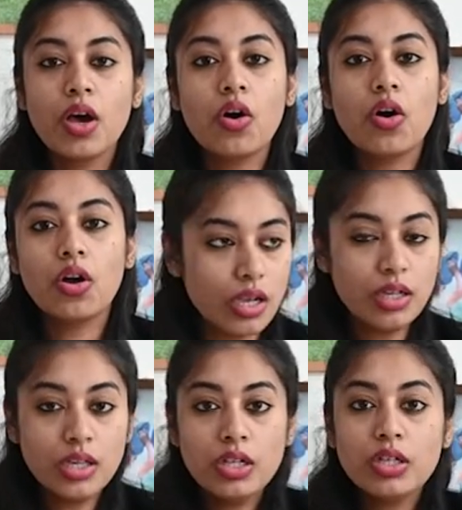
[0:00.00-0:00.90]
or
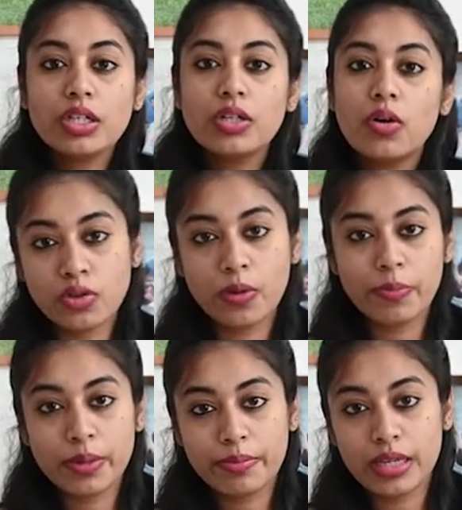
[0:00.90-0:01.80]
you can
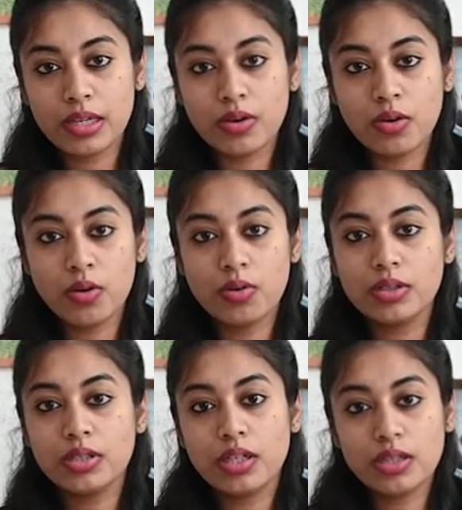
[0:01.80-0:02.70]
comment me
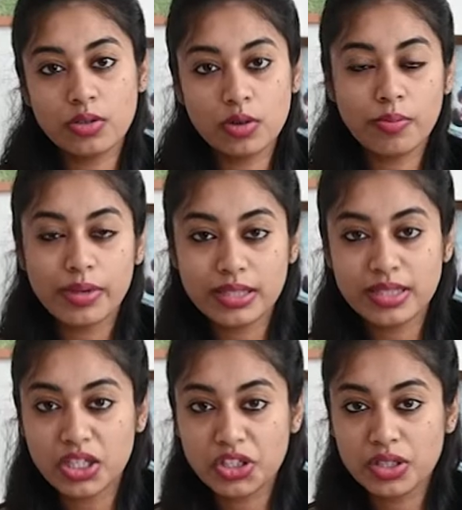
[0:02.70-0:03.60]
on the comment
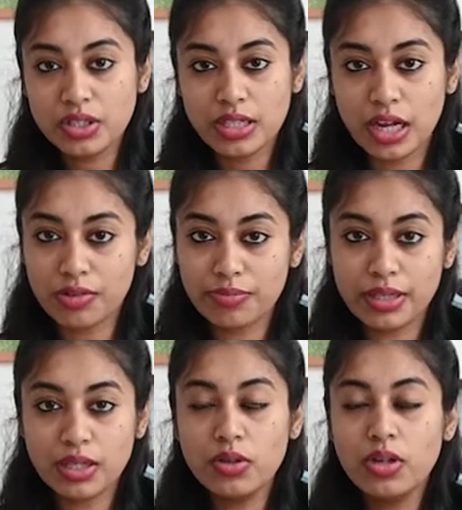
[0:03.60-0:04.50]
section down
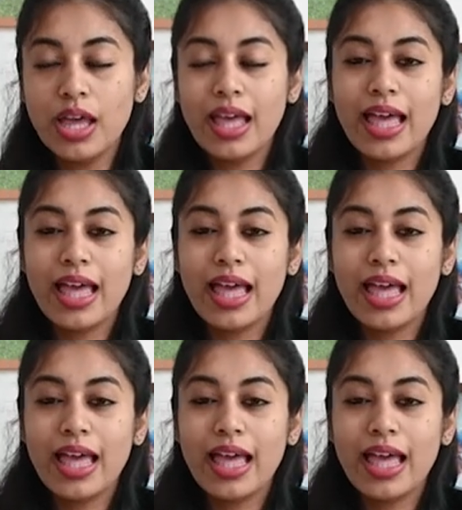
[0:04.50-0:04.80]
below